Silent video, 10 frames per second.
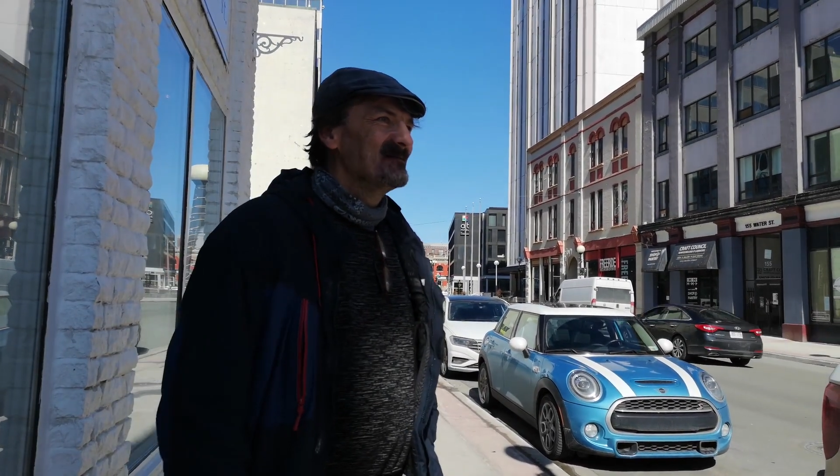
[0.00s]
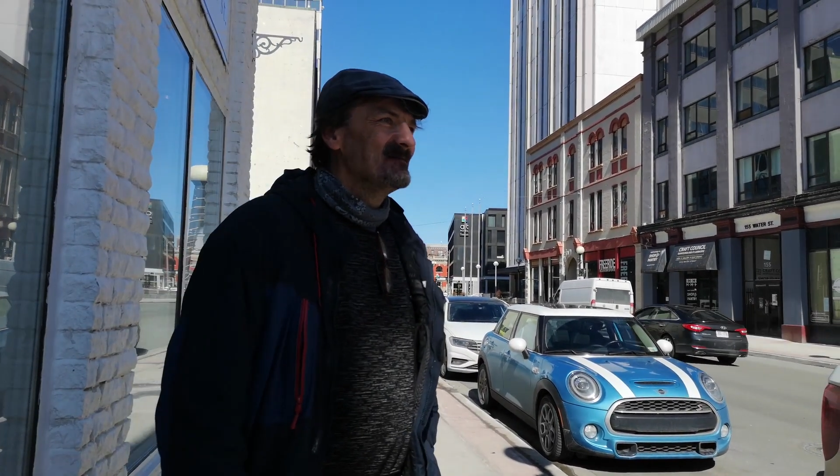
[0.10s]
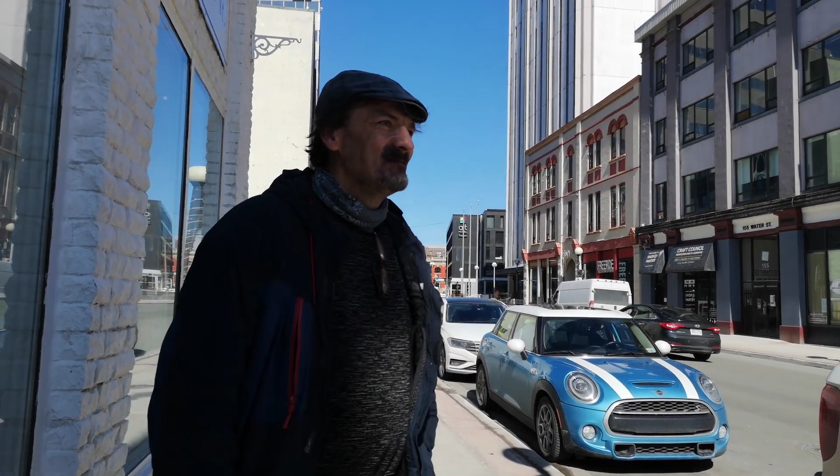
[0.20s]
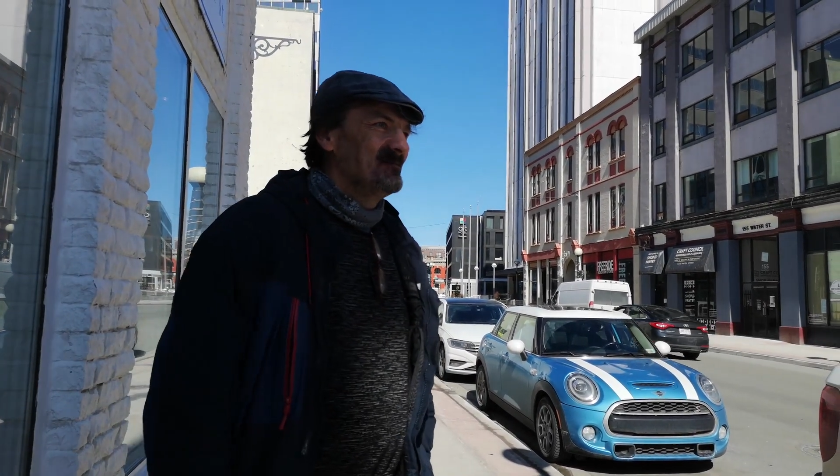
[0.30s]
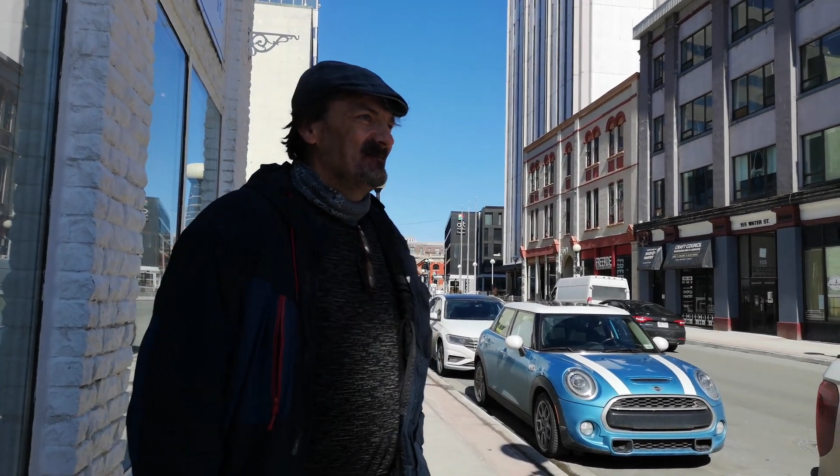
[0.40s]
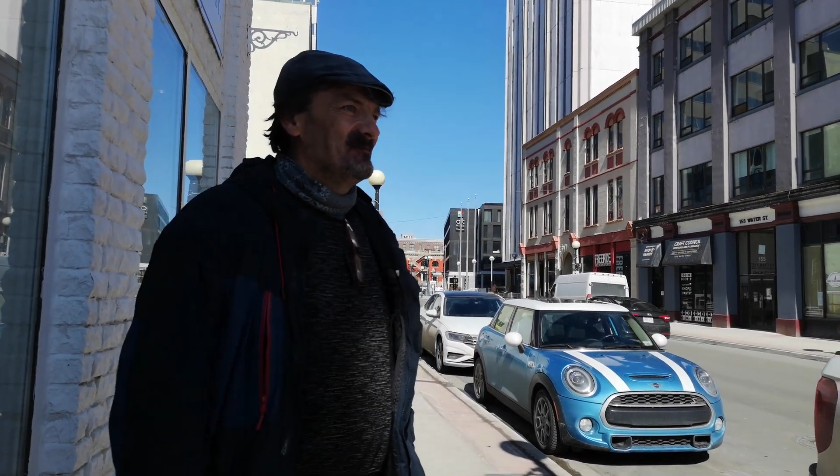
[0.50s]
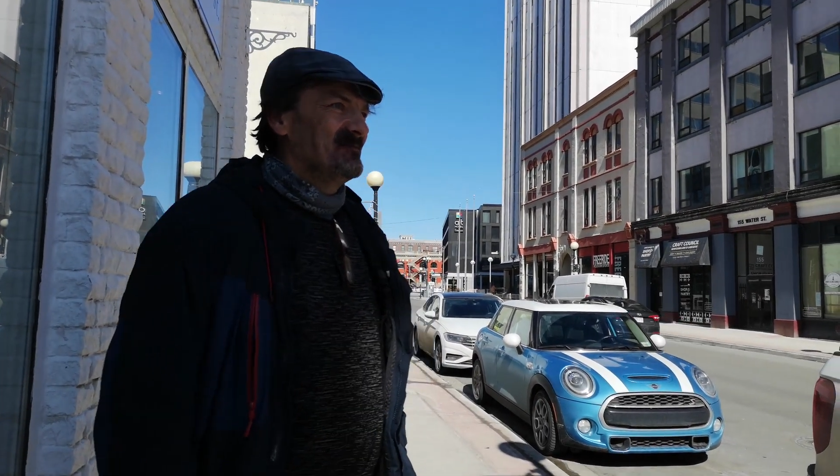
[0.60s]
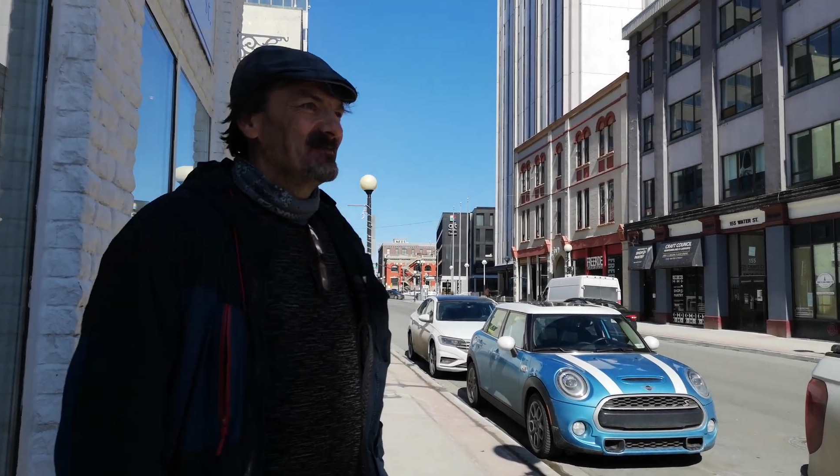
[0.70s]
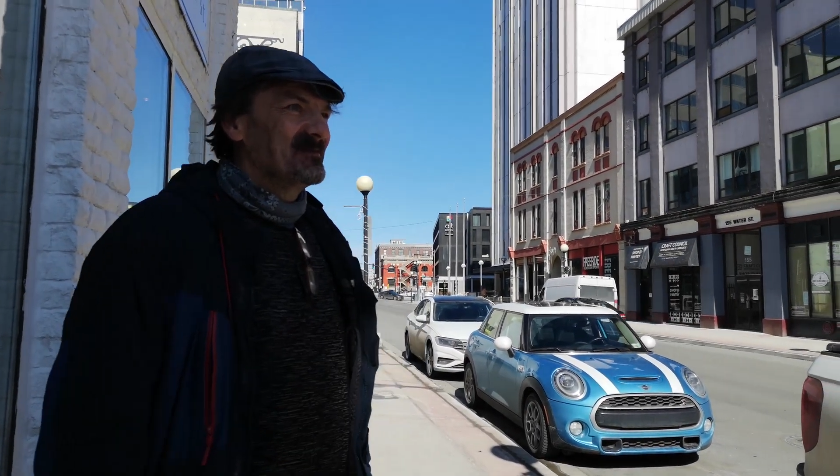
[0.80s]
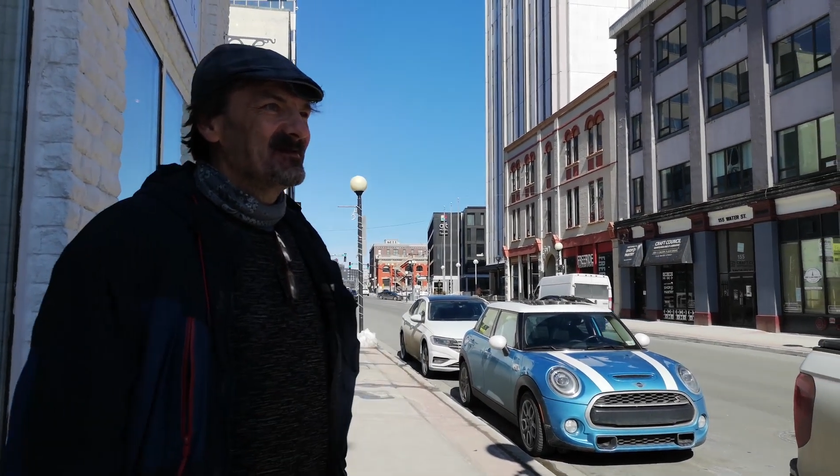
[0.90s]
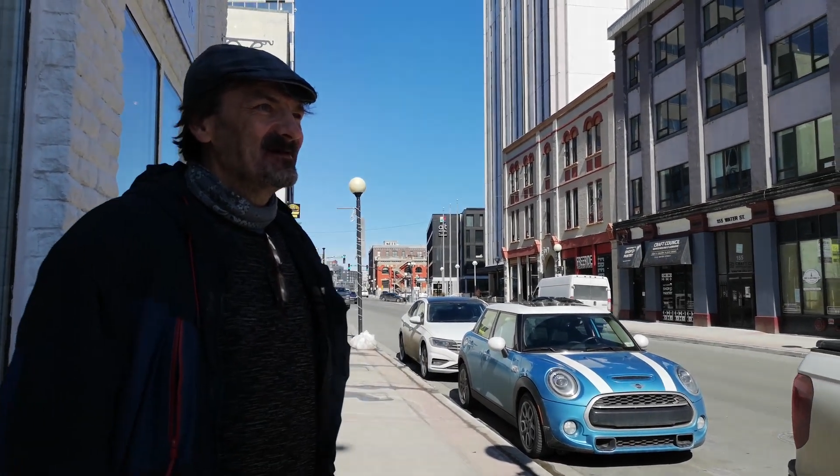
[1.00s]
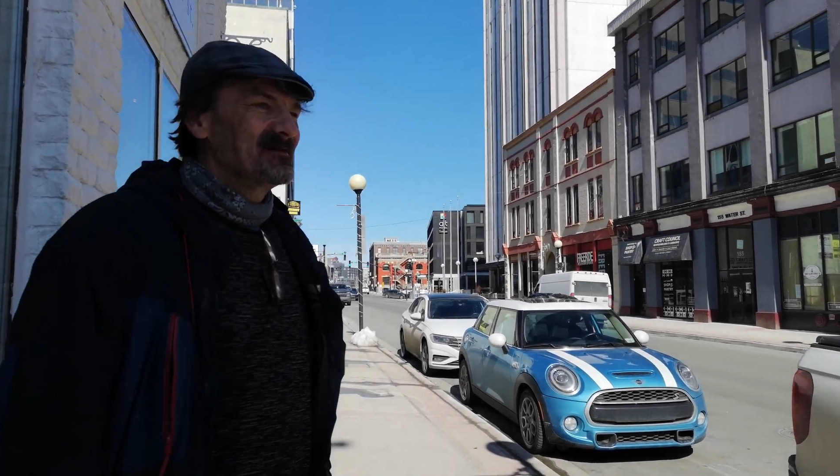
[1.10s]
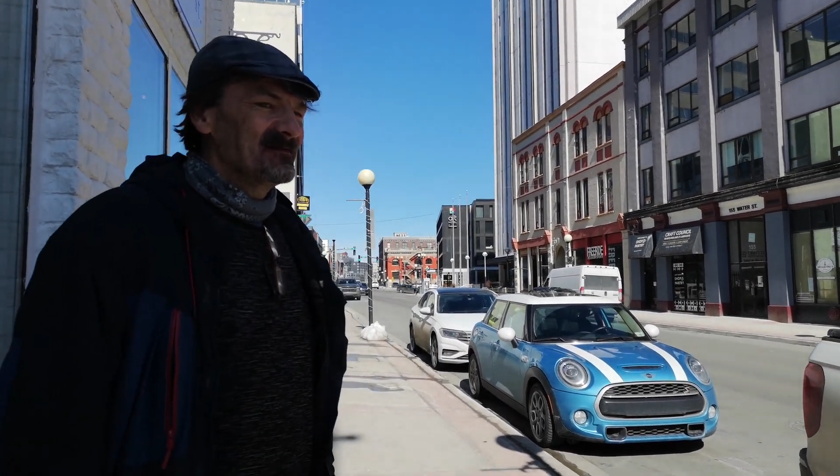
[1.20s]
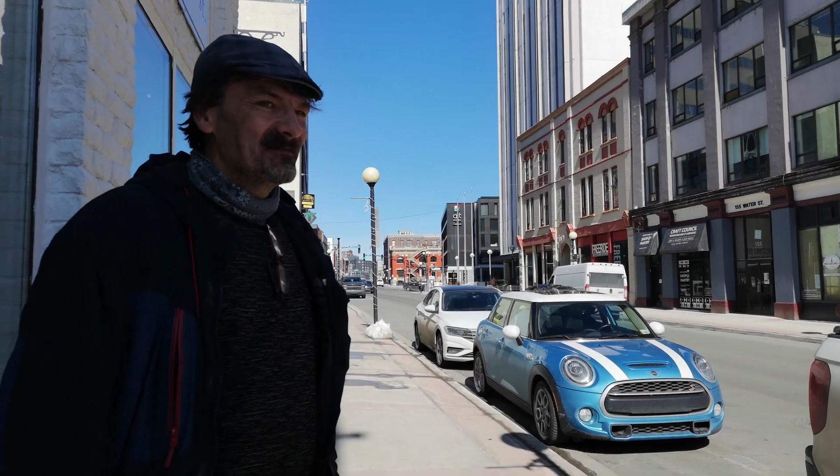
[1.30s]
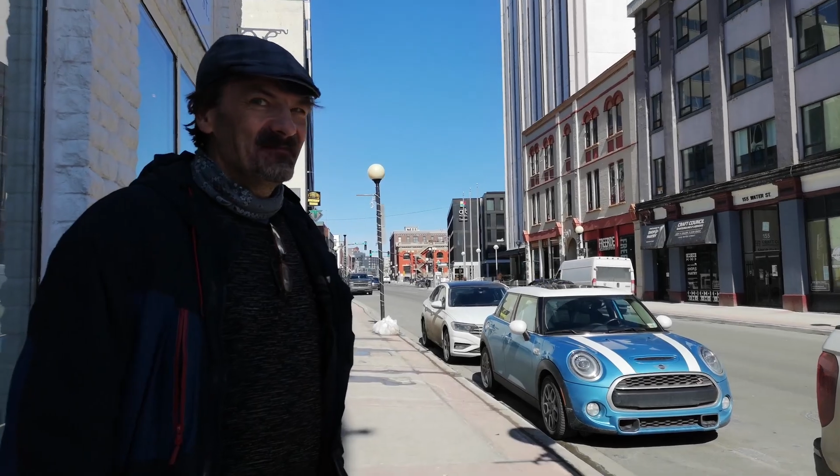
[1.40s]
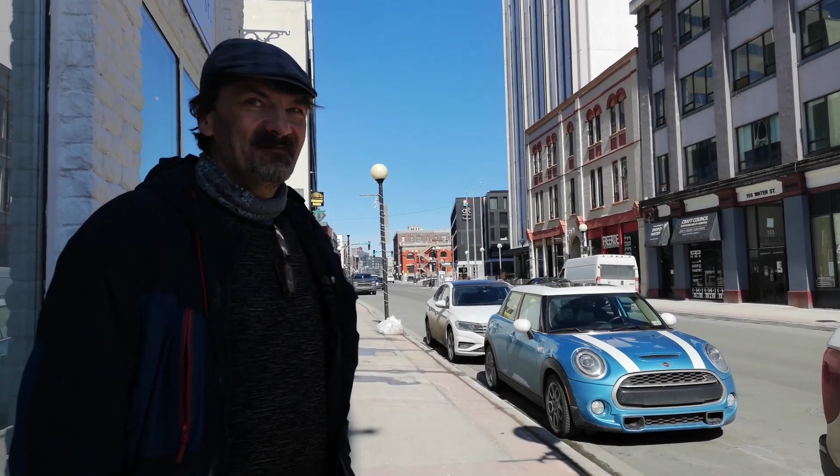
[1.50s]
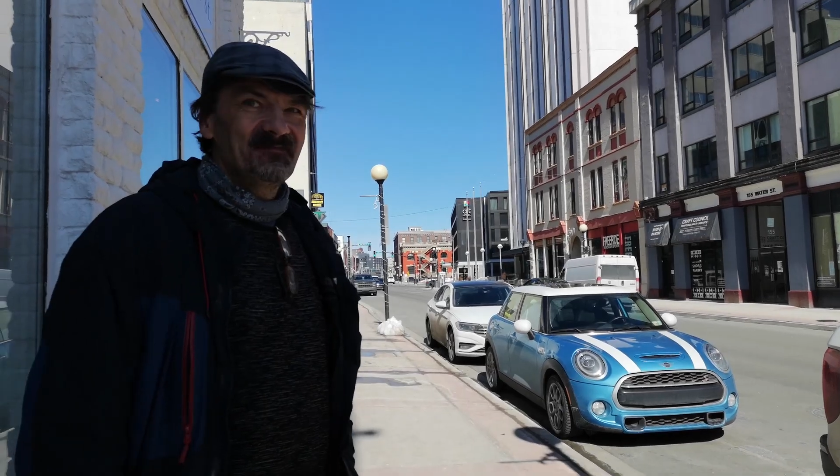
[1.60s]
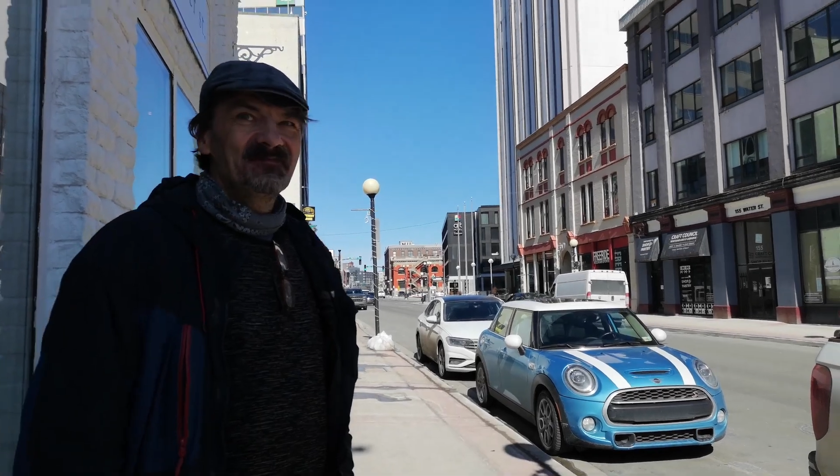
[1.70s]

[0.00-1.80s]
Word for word: my! I should let you go get your